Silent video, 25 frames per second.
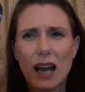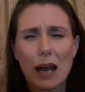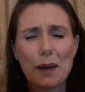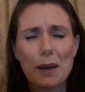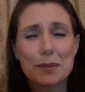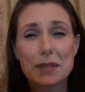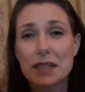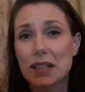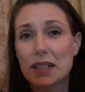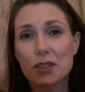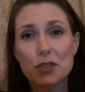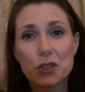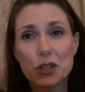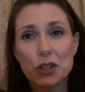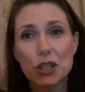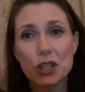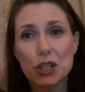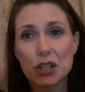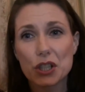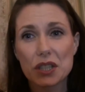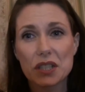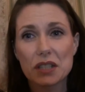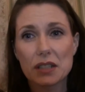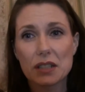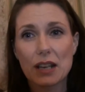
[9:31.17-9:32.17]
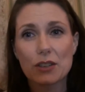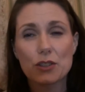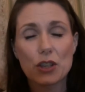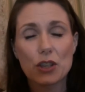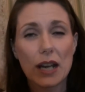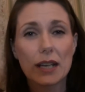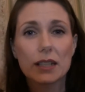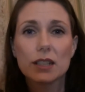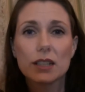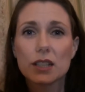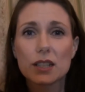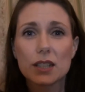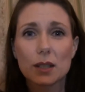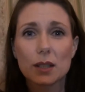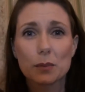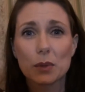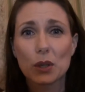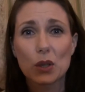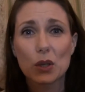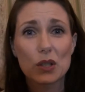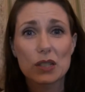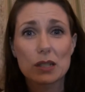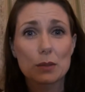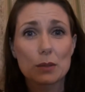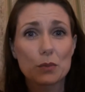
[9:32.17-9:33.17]
I was literally just attracted to it
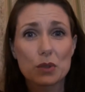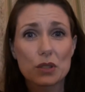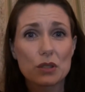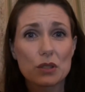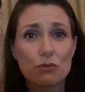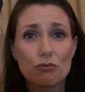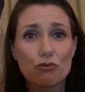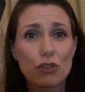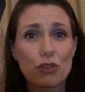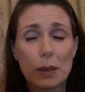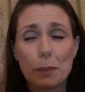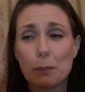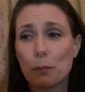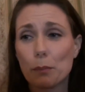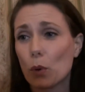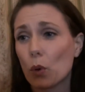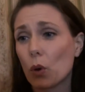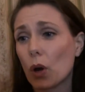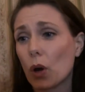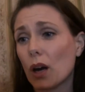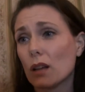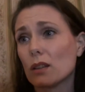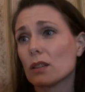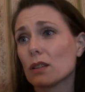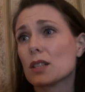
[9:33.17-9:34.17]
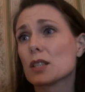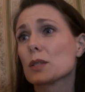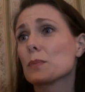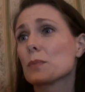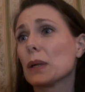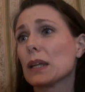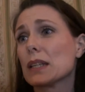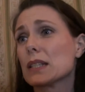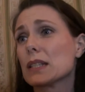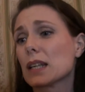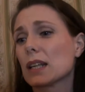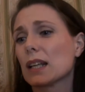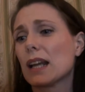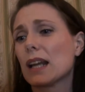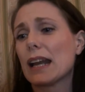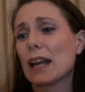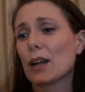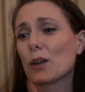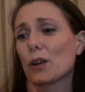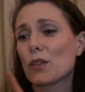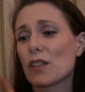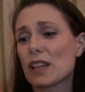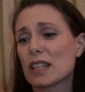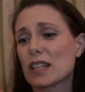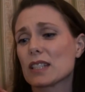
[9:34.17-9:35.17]
because it was rainbow colours basically and I
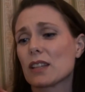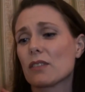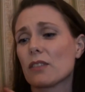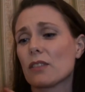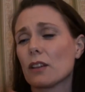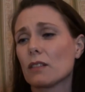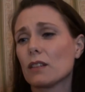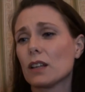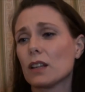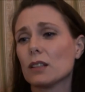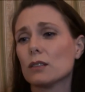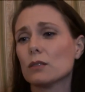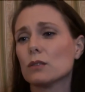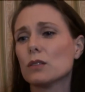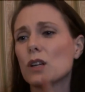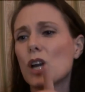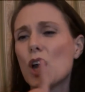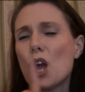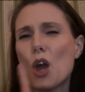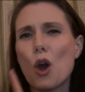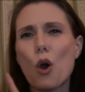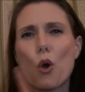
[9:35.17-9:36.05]
got this in the little